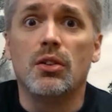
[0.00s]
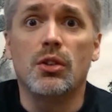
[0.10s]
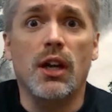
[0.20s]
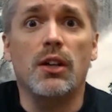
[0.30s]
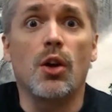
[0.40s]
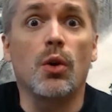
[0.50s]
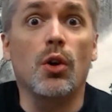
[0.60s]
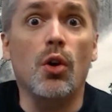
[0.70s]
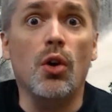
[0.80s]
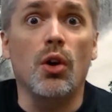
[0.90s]
You gotta know
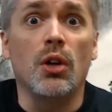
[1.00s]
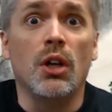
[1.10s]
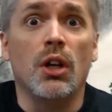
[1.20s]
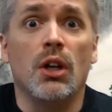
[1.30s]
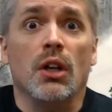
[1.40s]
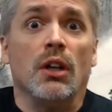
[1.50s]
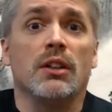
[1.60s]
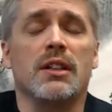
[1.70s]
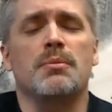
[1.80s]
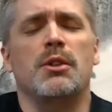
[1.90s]
it all.
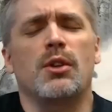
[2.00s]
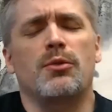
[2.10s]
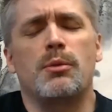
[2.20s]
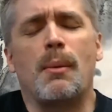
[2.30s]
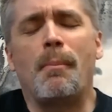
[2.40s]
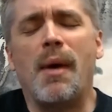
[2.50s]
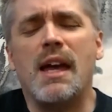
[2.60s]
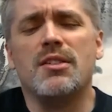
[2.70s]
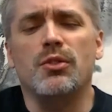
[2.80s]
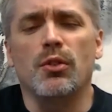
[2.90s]
Doesn't mean you have to be a
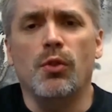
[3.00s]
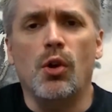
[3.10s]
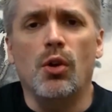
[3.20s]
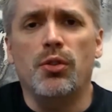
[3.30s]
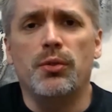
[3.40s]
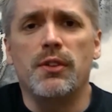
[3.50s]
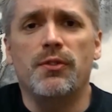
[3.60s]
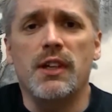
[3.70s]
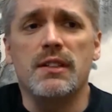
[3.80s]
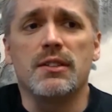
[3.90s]
master of all three
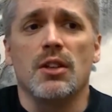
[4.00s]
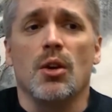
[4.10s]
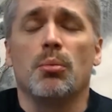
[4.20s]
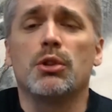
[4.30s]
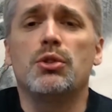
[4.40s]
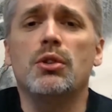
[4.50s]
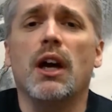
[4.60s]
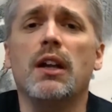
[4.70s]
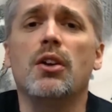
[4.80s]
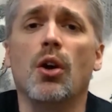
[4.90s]
phases, but you
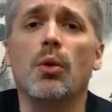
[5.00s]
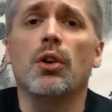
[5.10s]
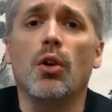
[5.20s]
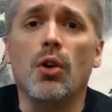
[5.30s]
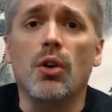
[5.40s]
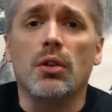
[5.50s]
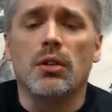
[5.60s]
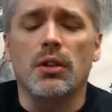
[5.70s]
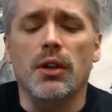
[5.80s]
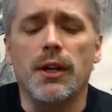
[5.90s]
gotta know it all,
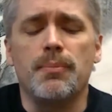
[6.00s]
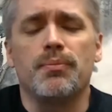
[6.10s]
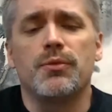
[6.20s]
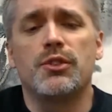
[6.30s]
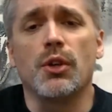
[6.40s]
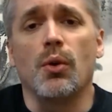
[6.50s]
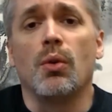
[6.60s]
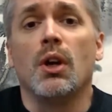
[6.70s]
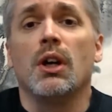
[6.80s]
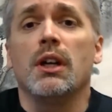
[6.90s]
all right? So,
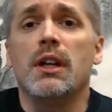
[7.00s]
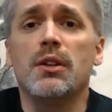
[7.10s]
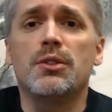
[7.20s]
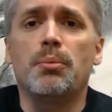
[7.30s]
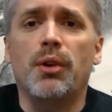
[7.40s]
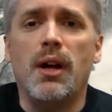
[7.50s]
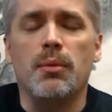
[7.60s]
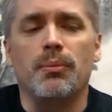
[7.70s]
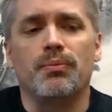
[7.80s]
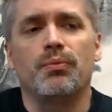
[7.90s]
here's the
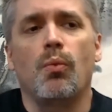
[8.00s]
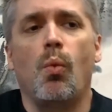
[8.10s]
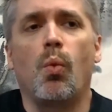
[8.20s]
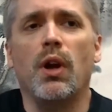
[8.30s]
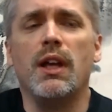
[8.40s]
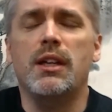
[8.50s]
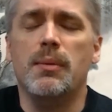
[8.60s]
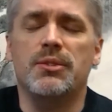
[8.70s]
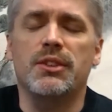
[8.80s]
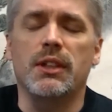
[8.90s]
problem. What I
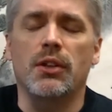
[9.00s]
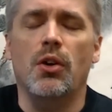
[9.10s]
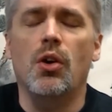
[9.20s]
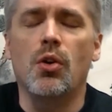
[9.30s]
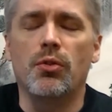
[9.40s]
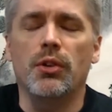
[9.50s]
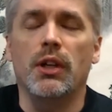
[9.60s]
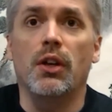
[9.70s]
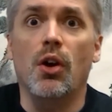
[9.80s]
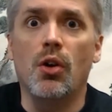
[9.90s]
kept seeing over
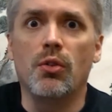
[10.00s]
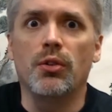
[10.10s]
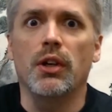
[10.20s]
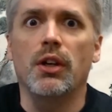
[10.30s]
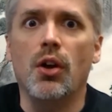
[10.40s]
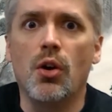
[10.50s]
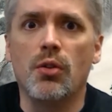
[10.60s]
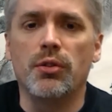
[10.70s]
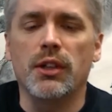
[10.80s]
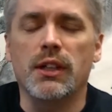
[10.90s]
and over and
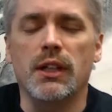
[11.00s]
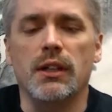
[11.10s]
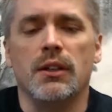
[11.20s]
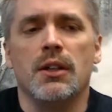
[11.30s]
over again,